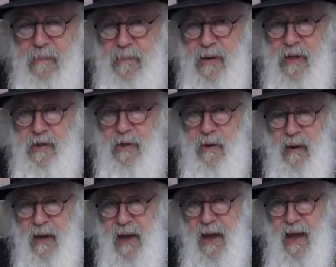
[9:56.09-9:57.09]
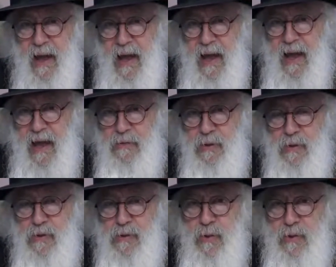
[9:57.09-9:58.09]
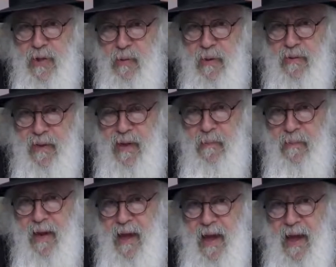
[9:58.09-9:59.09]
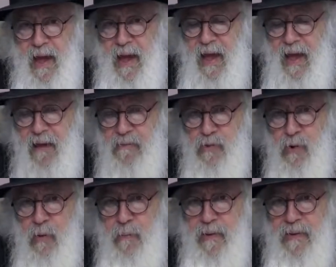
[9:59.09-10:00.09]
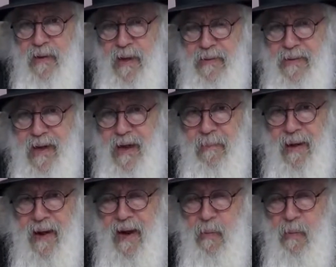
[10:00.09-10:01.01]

So I give him the, the pleasure. I have to study with him.